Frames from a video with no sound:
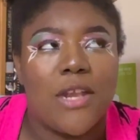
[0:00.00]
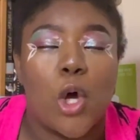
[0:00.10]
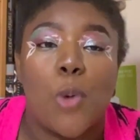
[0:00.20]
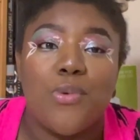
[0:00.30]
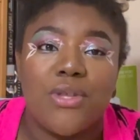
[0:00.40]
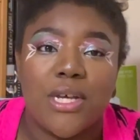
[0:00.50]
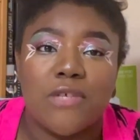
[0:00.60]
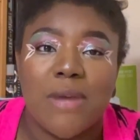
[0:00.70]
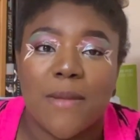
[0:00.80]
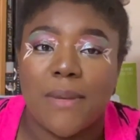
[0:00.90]
hope you took
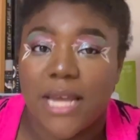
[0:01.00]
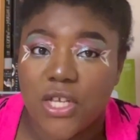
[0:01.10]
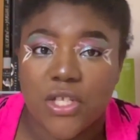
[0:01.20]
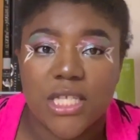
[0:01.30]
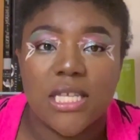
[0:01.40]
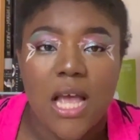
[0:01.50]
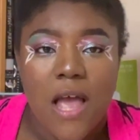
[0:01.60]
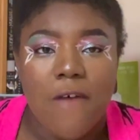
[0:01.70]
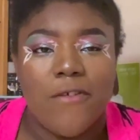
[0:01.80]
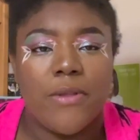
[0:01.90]
some recommendations
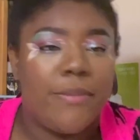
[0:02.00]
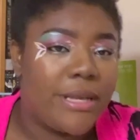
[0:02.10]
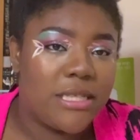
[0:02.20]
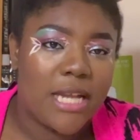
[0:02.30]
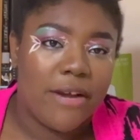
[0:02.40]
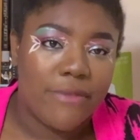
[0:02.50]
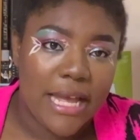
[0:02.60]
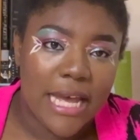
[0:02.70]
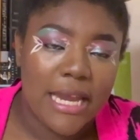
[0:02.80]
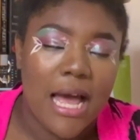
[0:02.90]
from the books that I
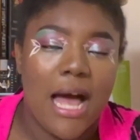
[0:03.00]
read.